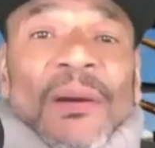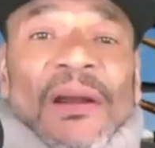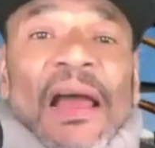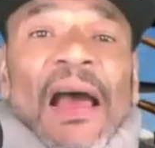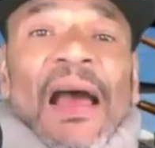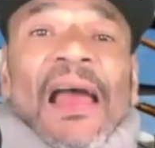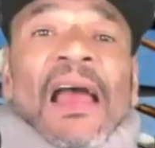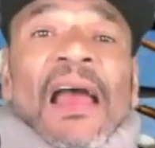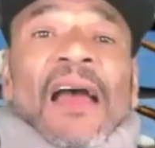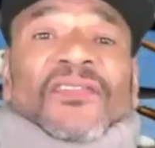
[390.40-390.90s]
But
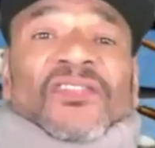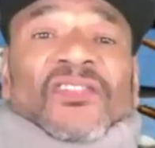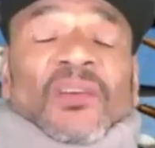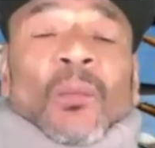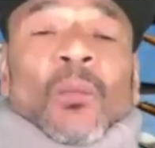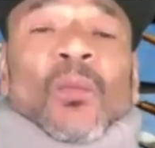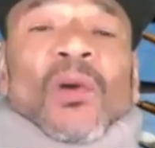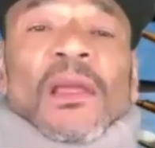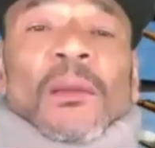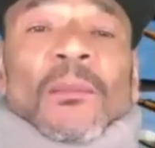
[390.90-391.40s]
I have
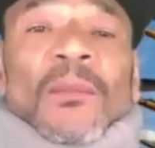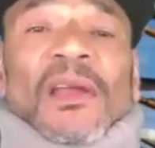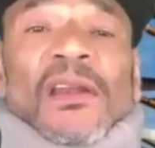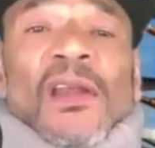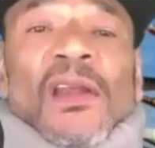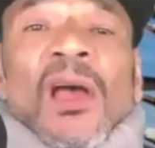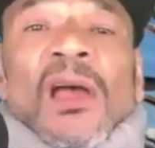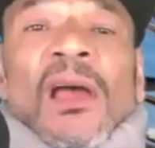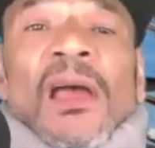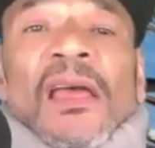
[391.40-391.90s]
some
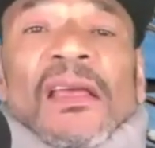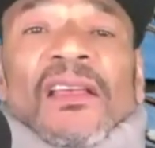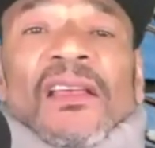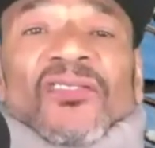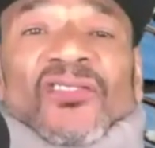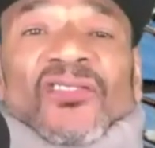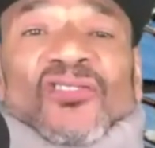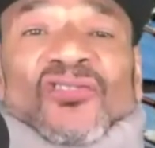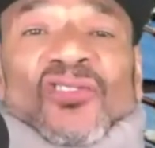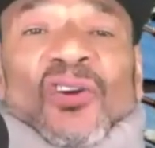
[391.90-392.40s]
wingmen.
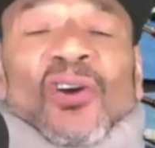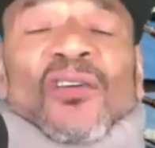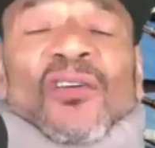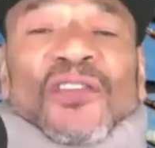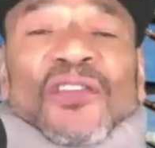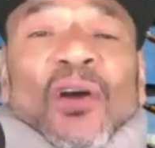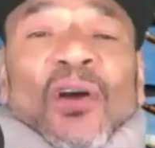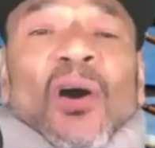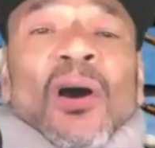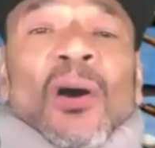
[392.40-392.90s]
Here's the
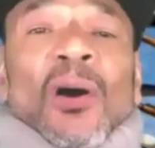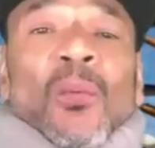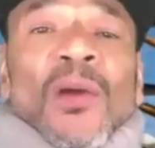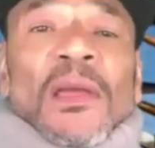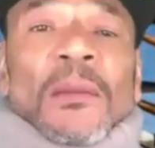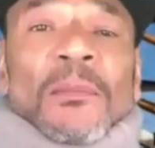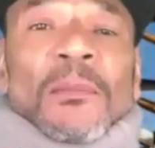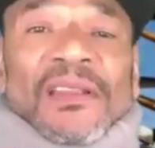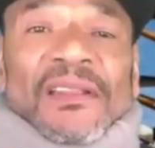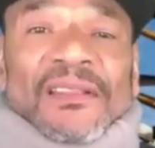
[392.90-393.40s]
joke for our
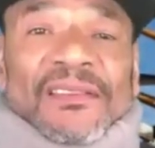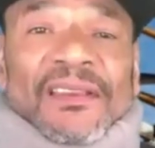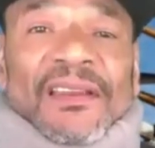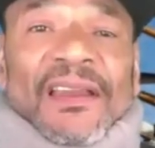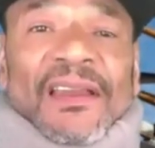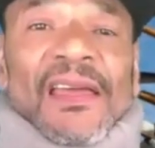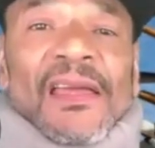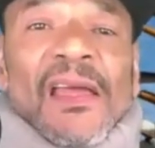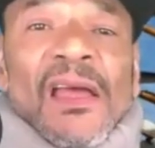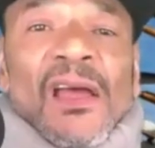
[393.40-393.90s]
wingmen
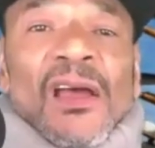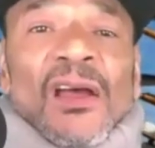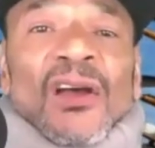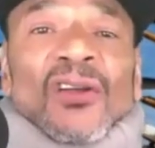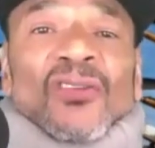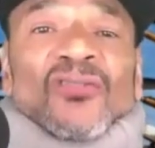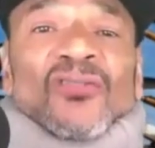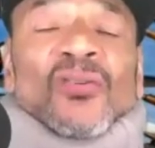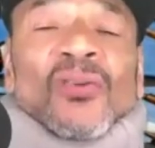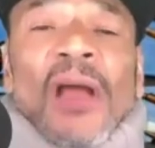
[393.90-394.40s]
today
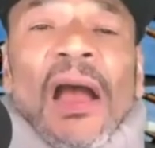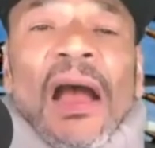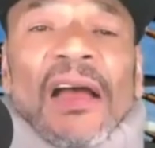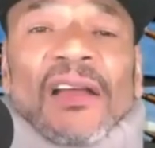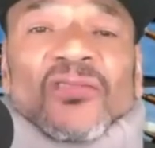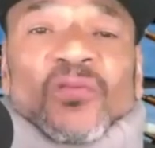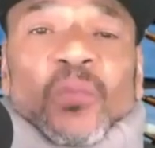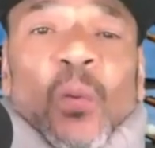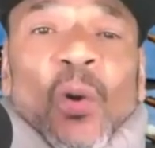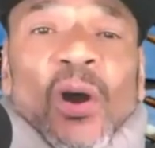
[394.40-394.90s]
two
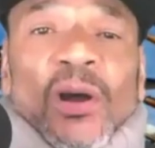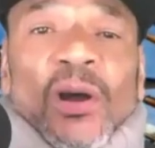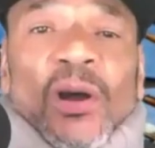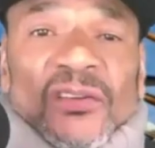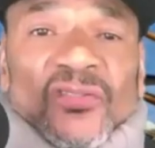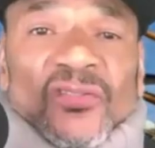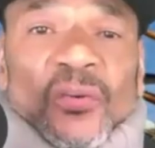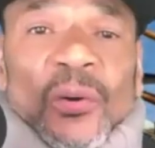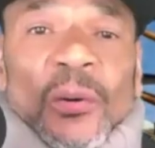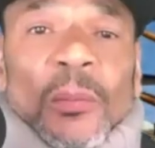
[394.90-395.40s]
guys walk
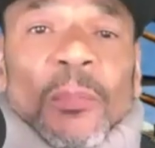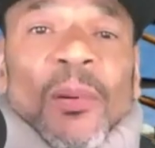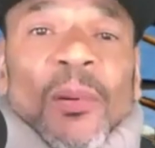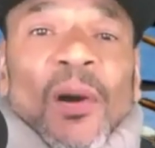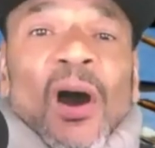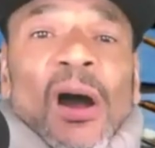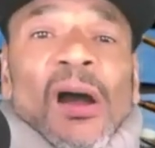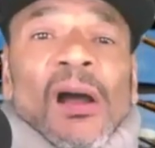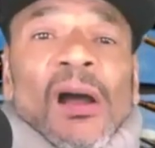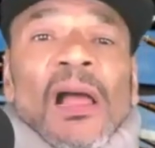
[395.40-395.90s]
into a
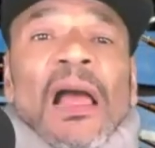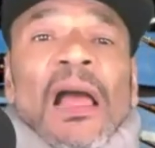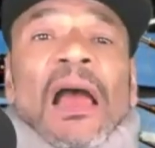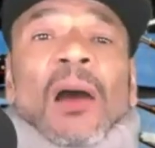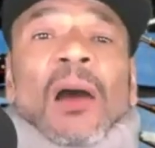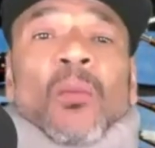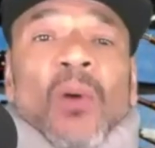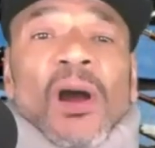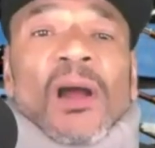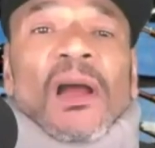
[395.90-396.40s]
bar,
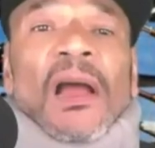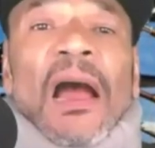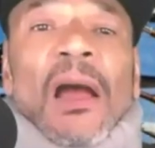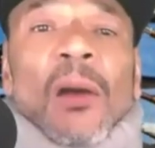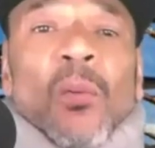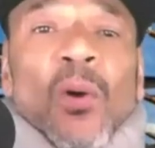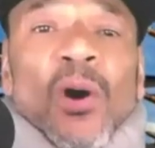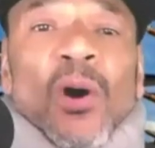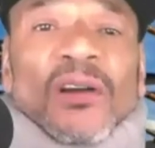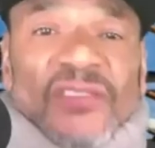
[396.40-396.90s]
and one
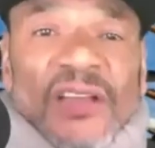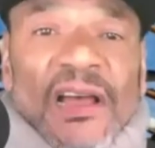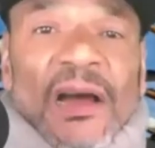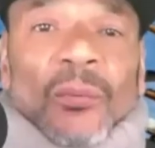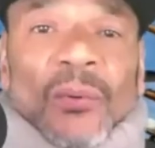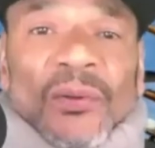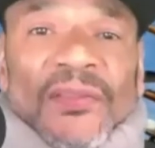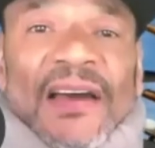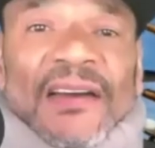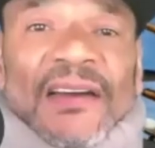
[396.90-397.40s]
guy walks
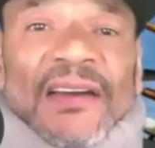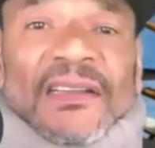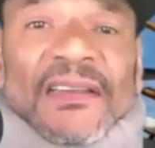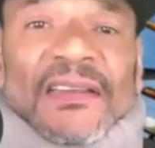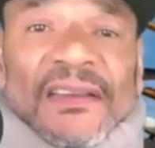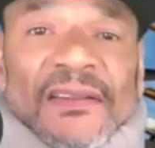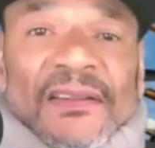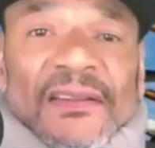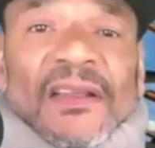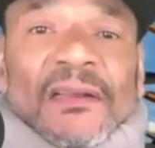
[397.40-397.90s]
out without a
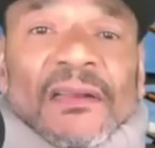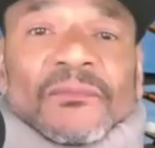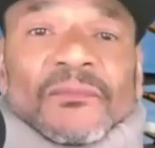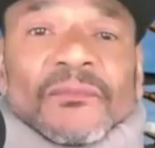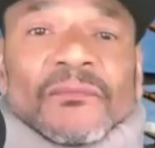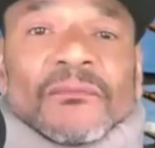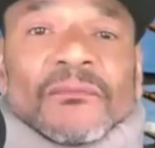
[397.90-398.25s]
kidney.